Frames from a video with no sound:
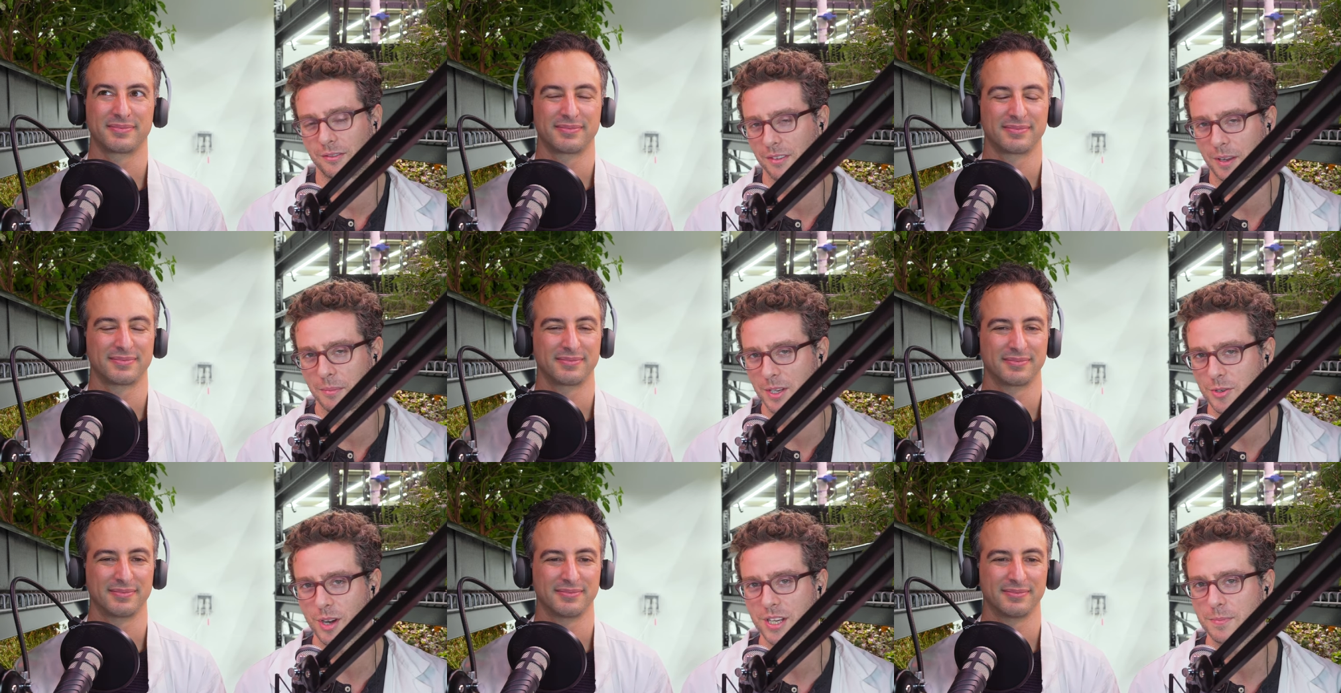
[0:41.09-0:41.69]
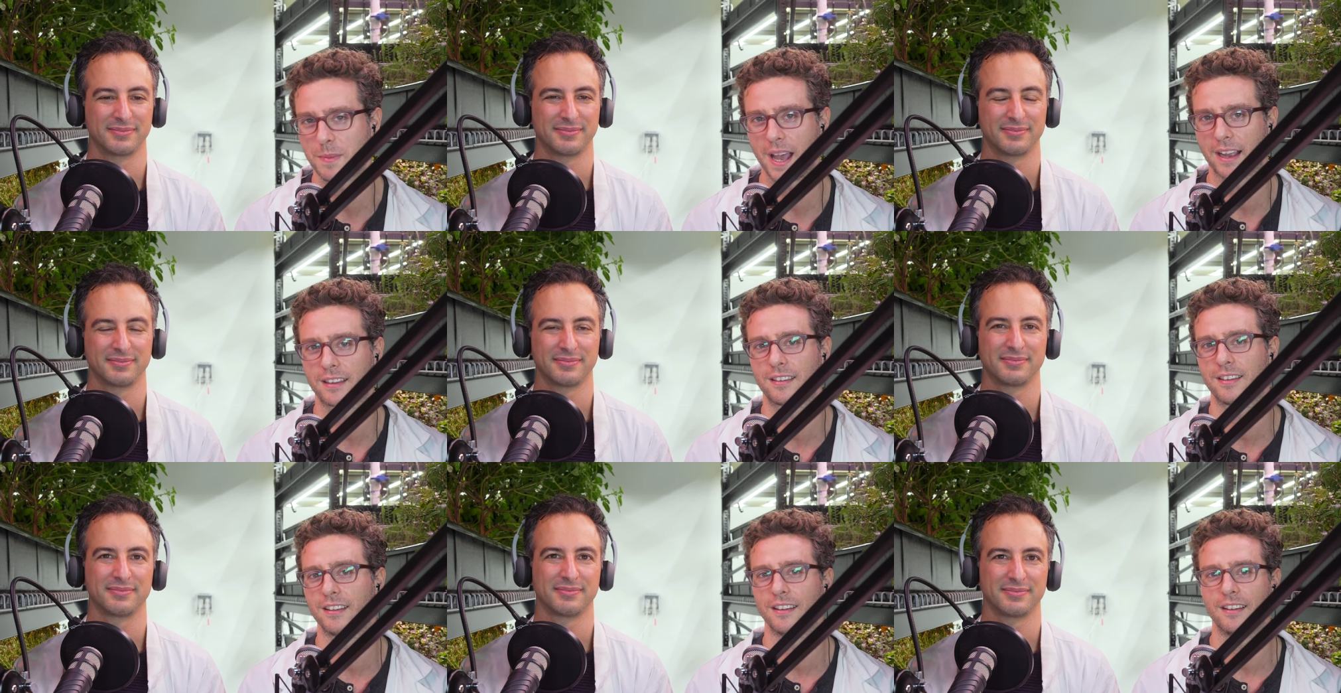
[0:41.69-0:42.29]
Speaker 1: can be traced back
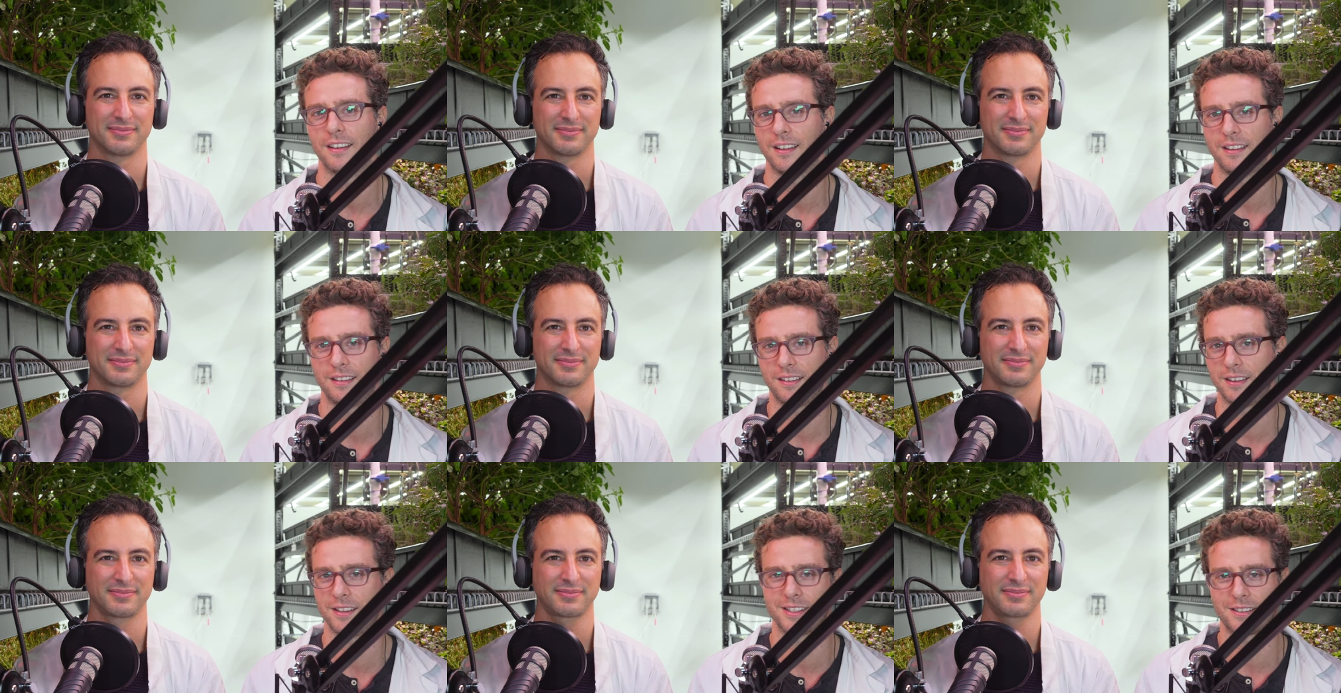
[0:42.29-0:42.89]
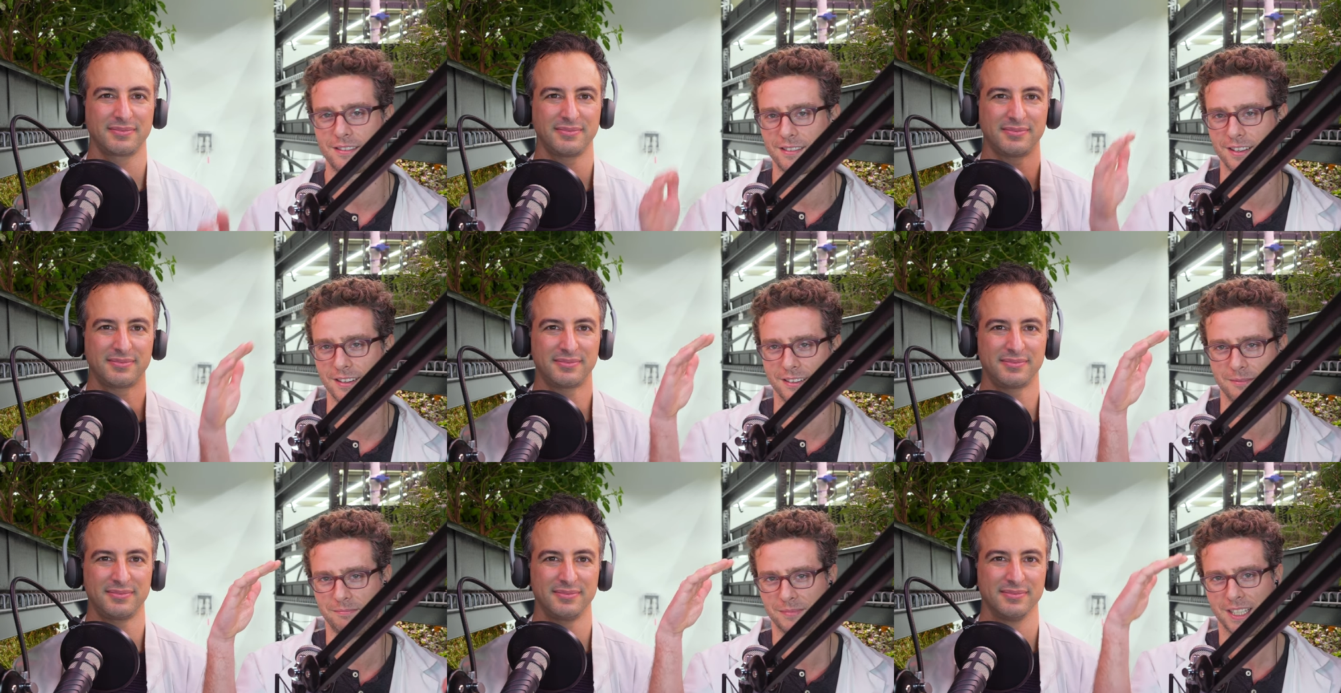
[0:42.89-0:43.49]
to the the